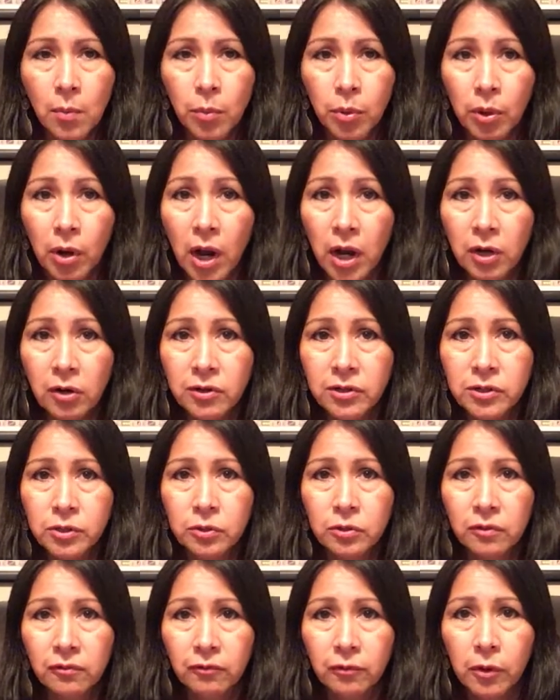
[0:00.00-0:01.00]
Progress to
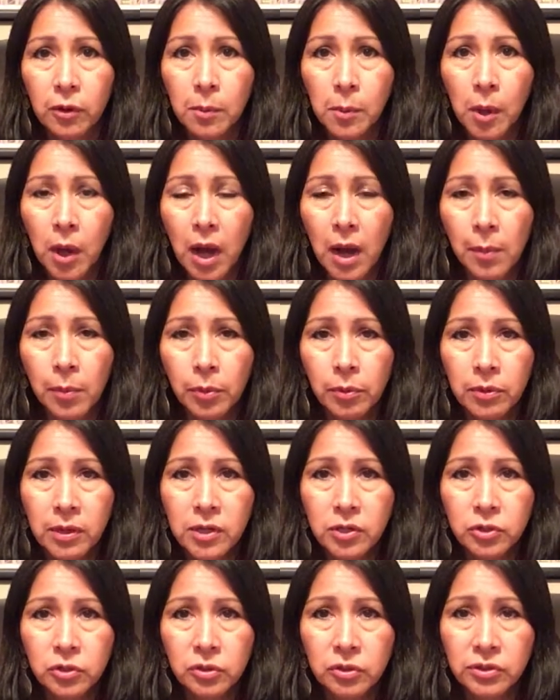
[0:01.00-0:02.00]
the formal
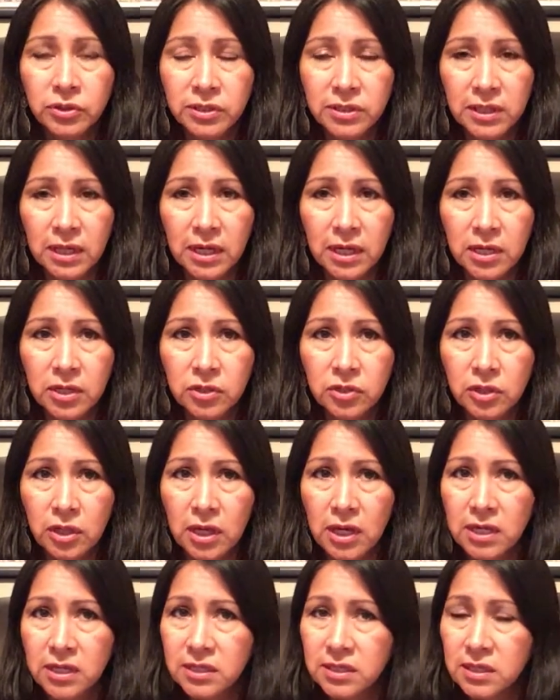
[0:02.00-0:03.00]
operational stage
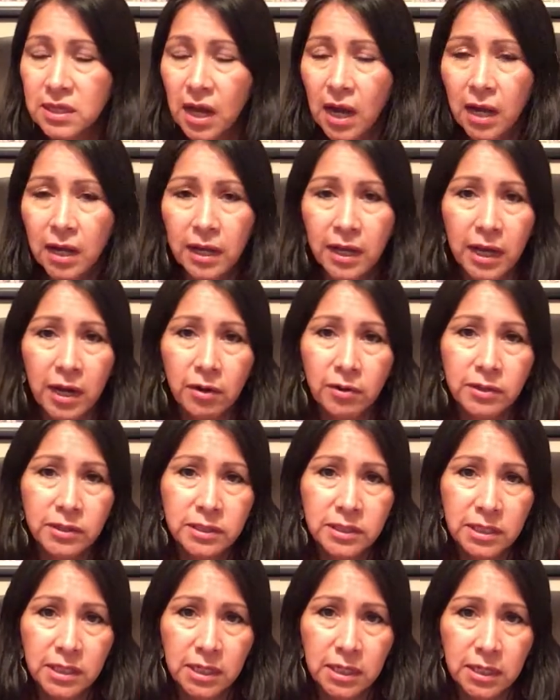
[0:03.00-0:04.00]
is not
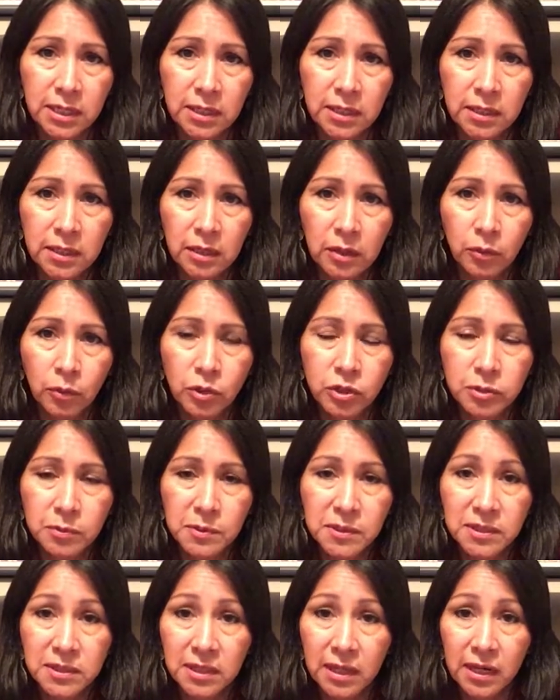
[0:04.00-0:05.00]
guaranteed, which
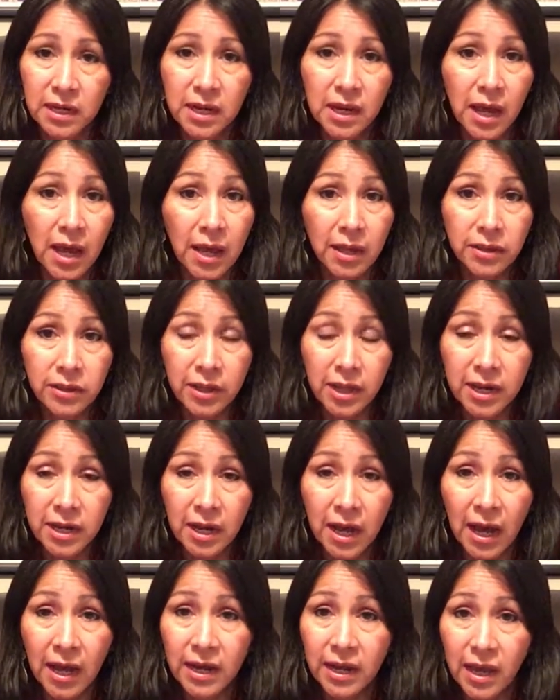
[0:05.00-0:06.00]
means that
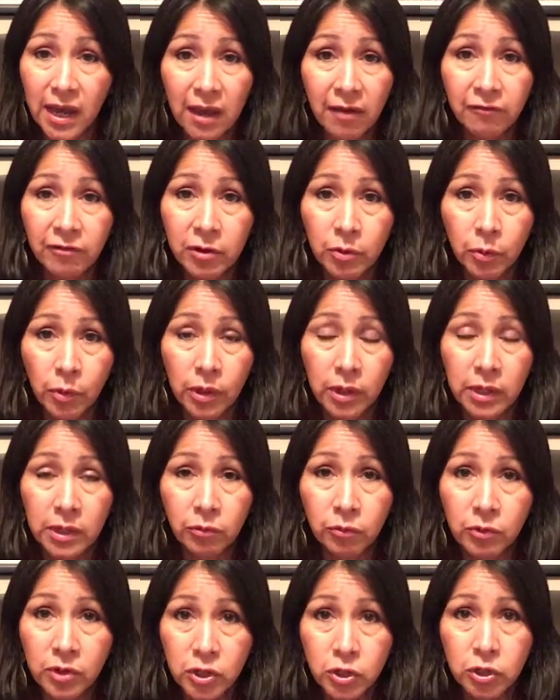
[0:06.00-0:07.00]
not everyone
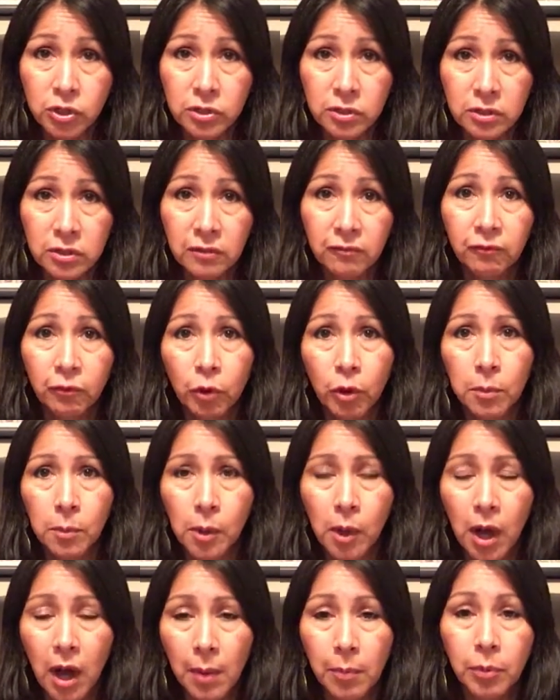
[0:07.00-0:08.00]
reaches the
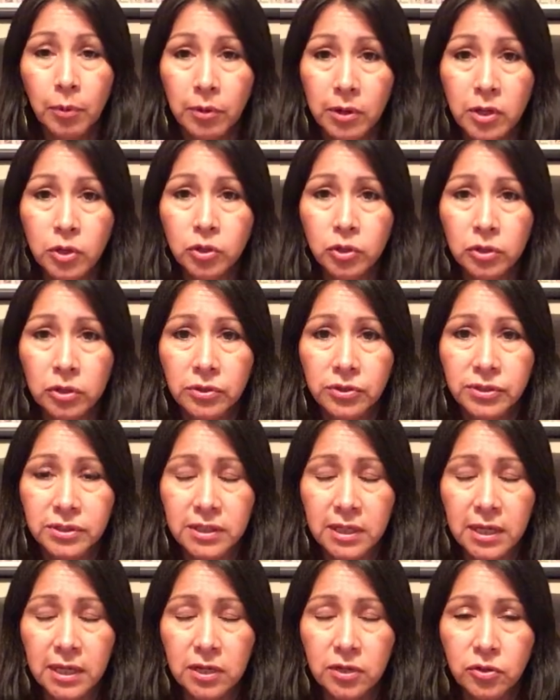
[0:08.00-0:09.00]
formal operational
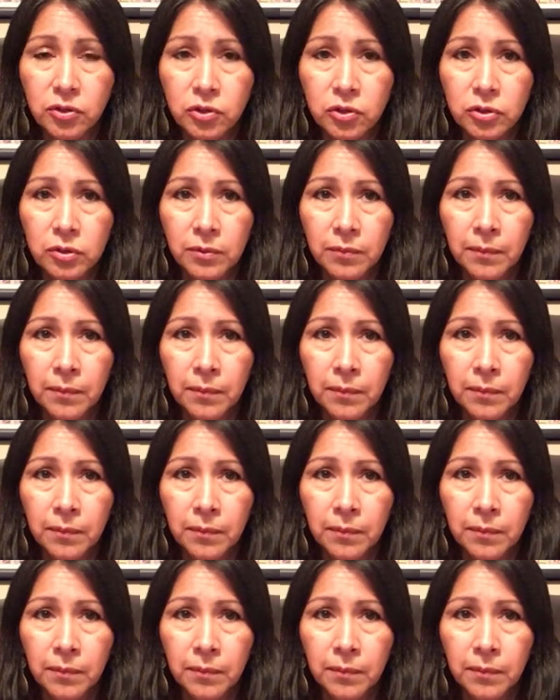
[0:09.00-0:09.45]
stage.